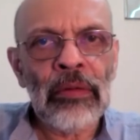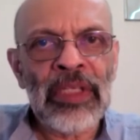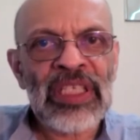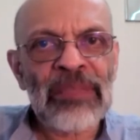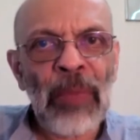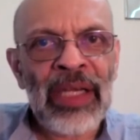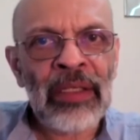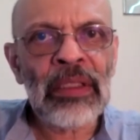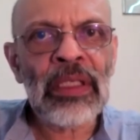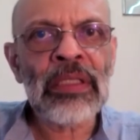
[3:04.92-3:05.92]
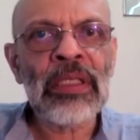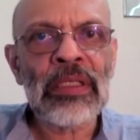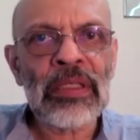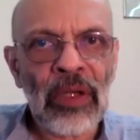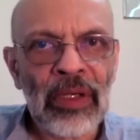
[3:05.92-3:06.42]
despite this
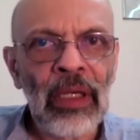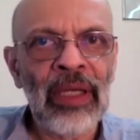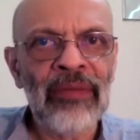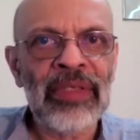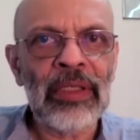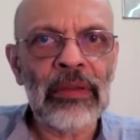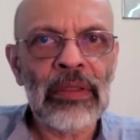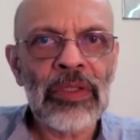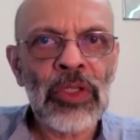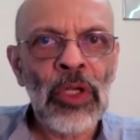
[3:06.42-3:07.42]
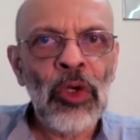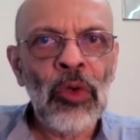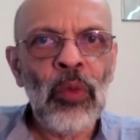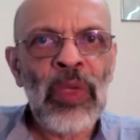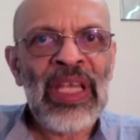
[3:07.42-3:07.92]
historical evidence,
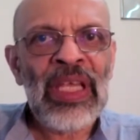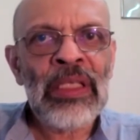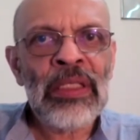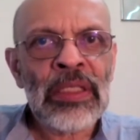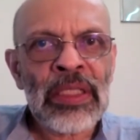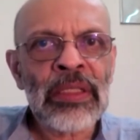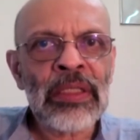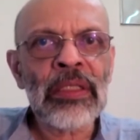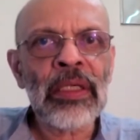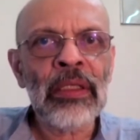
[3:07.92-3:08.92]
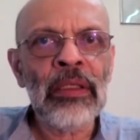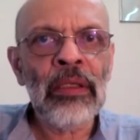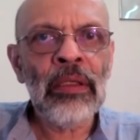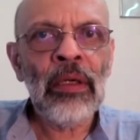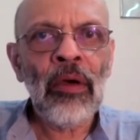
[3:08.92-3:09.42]
we
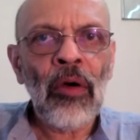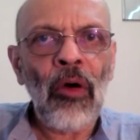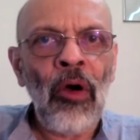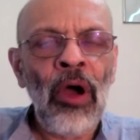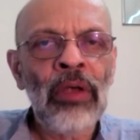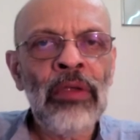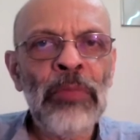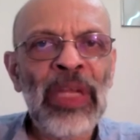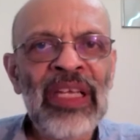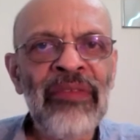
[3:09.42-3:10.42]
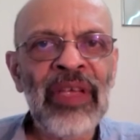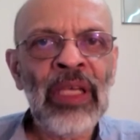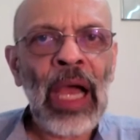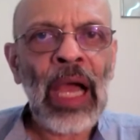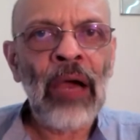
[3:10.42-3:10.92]
insisted on
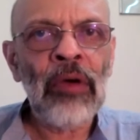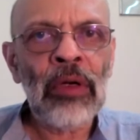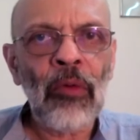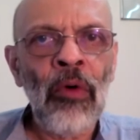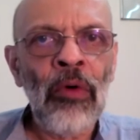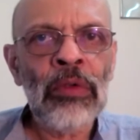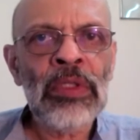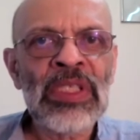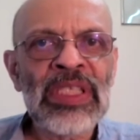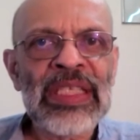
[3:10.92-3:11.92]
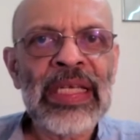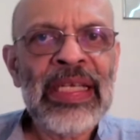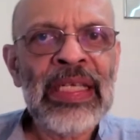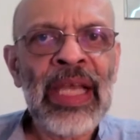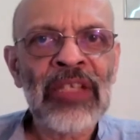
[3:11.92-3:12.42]
believing our own
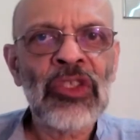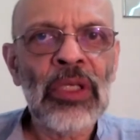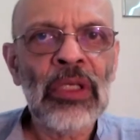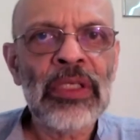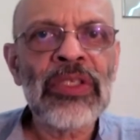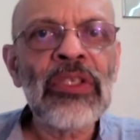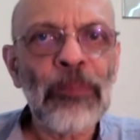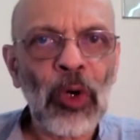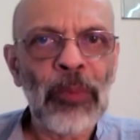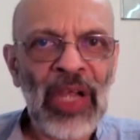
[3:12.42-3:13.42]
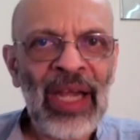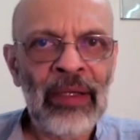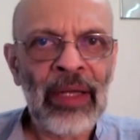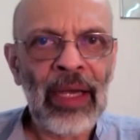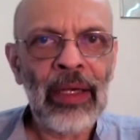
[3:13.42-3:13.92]
silly nationalist
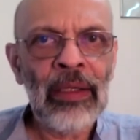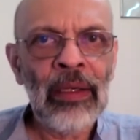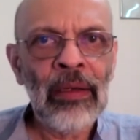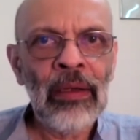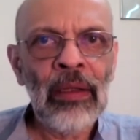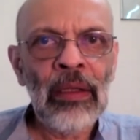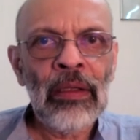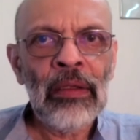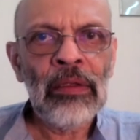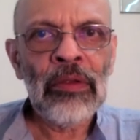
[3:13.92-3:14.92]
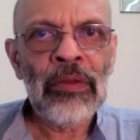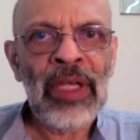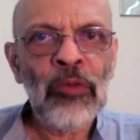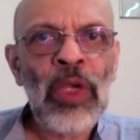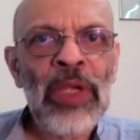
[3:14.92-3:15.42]
propaganda
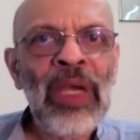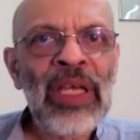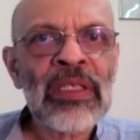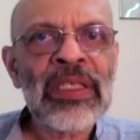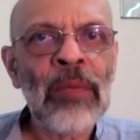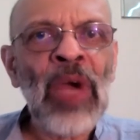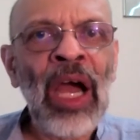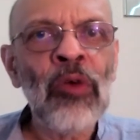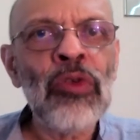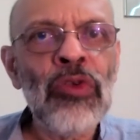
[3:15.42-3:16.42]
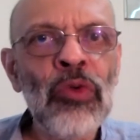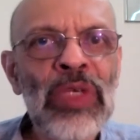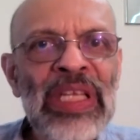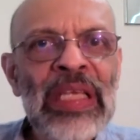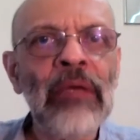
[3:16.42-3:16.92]
that we were somehow
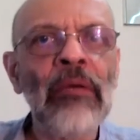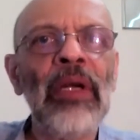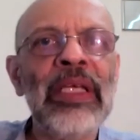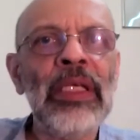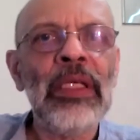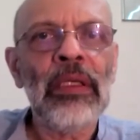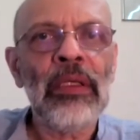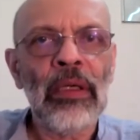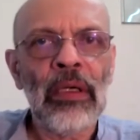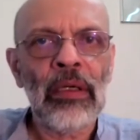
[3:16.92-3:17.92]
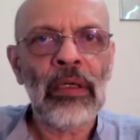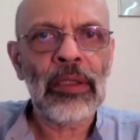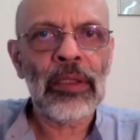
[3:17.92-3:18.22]
uniquely uh,